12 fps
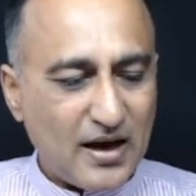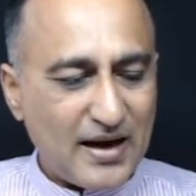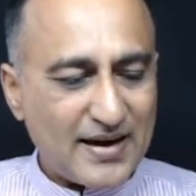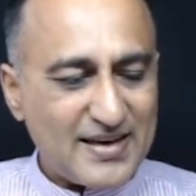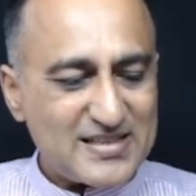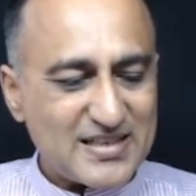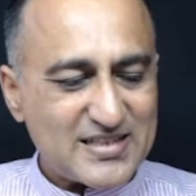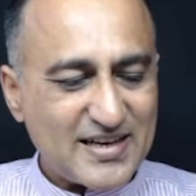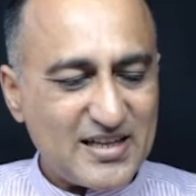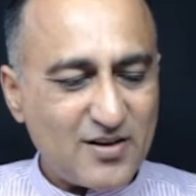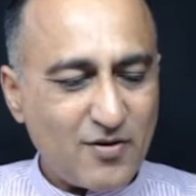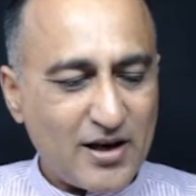i is
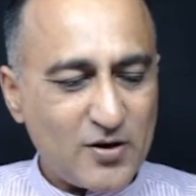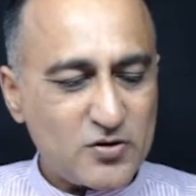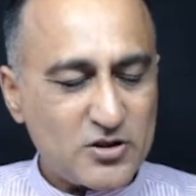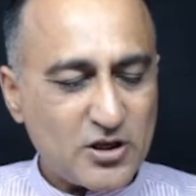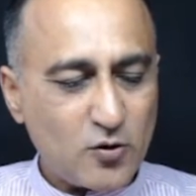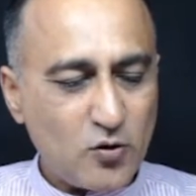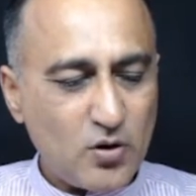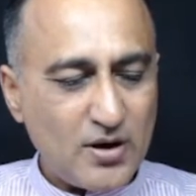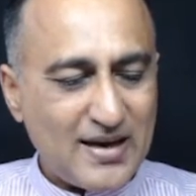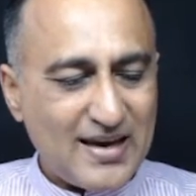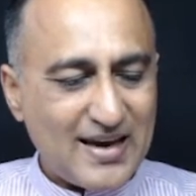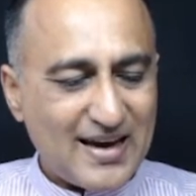assigned the value 0,
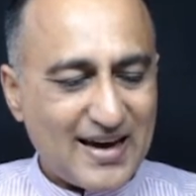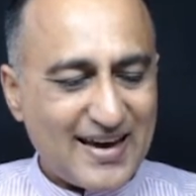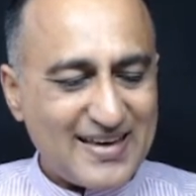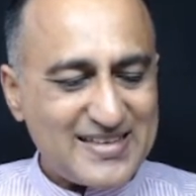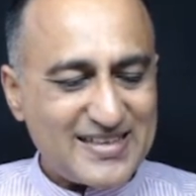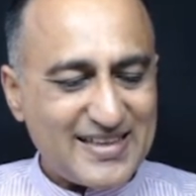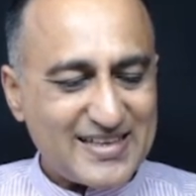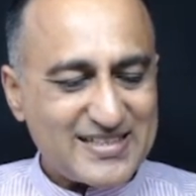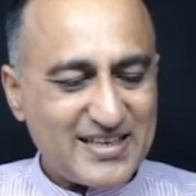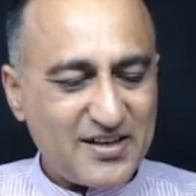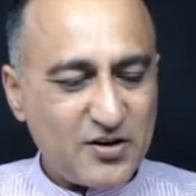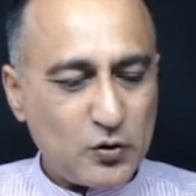i is less
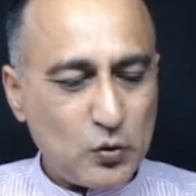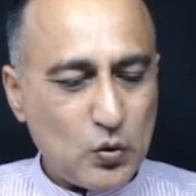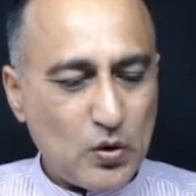than 2,